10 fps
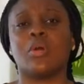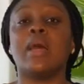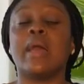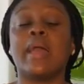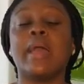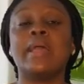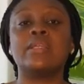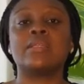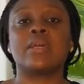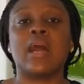And
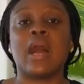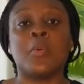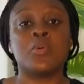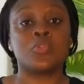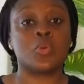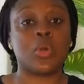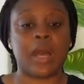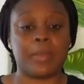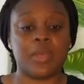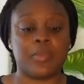I'm also
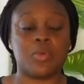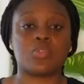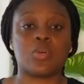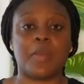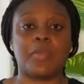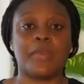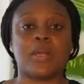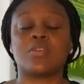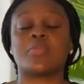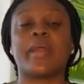happy
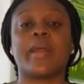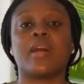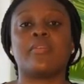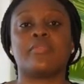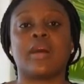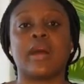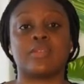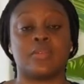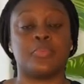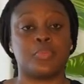because my health has
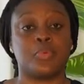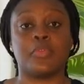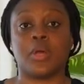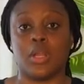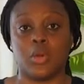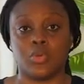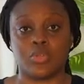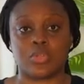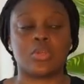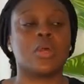improved a lot.
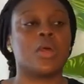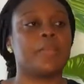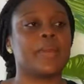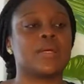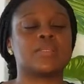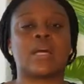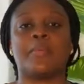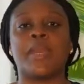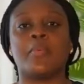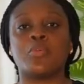Because I'm
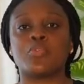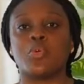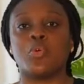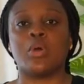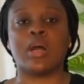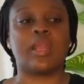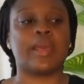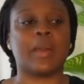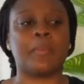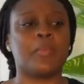able to go,
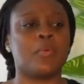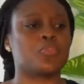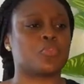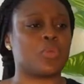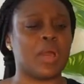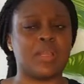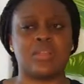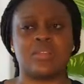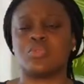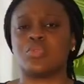I'm able to
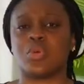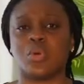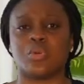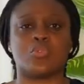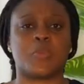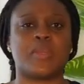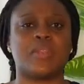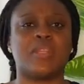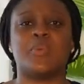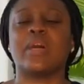run, to talk, to spend a
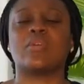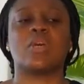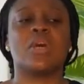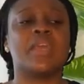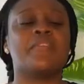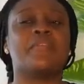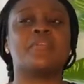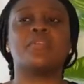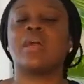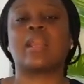day without
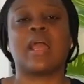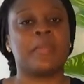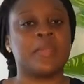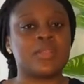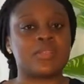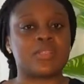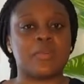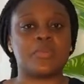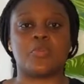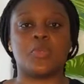even climbing the
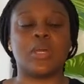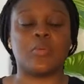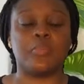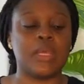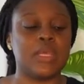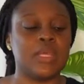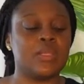steps, without being